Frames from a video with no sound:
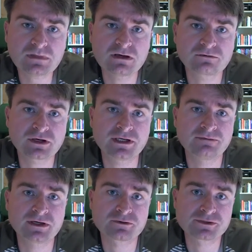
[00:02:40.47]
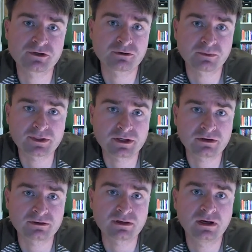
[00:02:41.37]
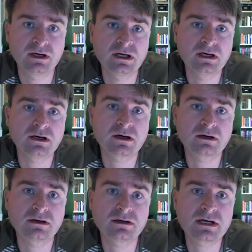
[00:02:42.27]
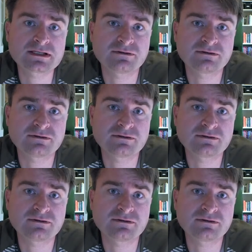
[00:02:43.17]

for individuals who are retired, as